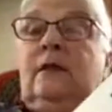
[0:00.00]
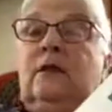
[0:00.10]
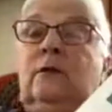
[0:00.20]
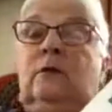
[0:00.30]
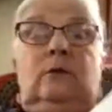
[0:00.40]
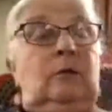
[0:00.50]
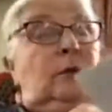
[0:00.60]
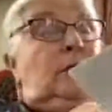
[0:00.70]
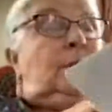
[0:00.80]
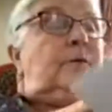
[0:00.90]
school
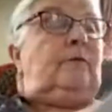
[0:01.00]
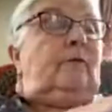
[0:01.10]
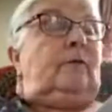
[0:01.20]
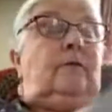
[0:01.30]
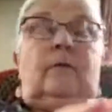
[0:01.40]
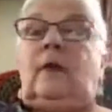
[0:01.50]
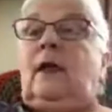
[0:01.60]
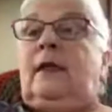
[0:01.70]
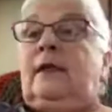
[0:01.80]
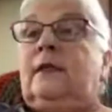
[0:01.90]

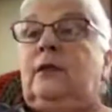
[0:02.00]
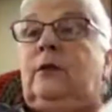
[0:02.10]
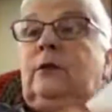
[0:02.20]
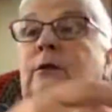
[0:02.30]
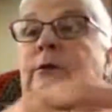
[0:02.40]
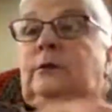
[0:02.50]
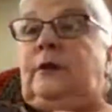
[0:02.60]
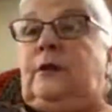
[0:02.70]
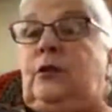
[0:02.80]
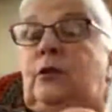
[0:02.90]

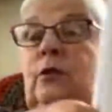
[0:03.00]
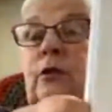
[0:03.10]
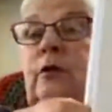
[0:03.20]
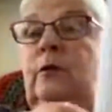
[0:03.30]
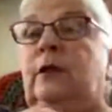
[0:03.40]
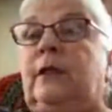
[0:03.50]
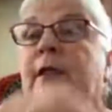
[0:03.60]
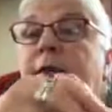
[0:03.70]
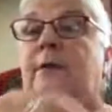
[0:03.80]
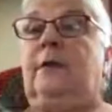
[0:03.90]
with the children,
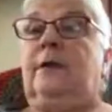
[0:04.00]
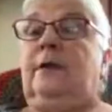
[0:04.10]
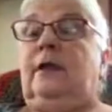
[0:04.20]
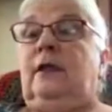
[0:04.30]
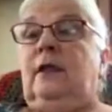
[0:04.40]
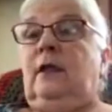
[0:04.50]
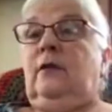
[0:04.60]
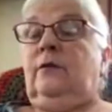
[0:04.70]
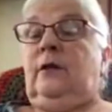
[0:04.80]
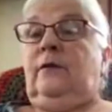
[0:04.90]
working with the
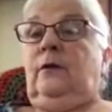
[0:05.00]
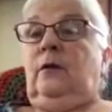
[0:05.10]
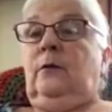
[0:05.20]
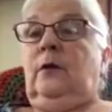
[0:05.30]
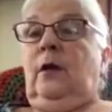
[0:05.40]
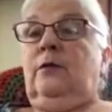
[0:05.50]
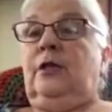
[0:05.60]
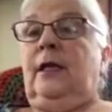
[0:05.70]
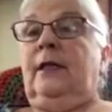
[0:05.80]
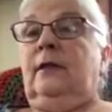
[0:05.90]
preform
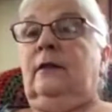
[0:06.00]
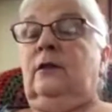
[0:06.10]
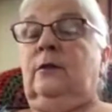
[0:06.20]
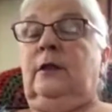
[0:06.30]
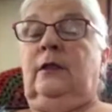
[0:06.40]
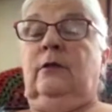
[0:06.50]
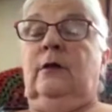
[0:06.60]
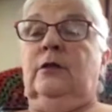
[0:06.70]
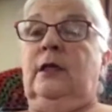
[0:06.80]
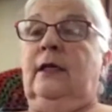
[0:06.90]
crochet and doing
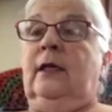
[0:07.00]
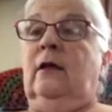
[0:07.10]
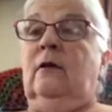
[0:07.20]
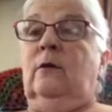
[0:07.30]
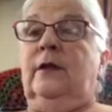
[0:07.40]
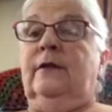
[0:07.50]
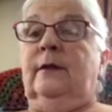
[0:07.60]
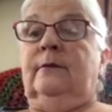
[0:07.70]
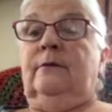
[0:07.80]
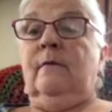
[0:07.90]
crochet art with
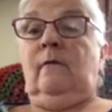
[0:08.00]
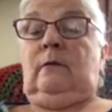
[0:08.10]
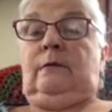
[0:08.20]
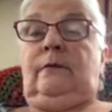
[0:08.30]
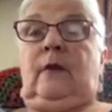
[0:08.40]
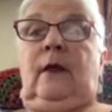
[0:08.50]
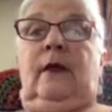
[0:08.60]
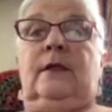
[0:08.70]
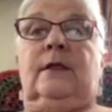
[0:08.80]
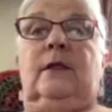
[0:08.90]
them.
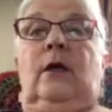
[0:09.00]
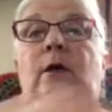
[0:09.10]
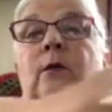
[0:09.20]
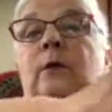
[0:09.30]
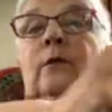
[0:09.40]
So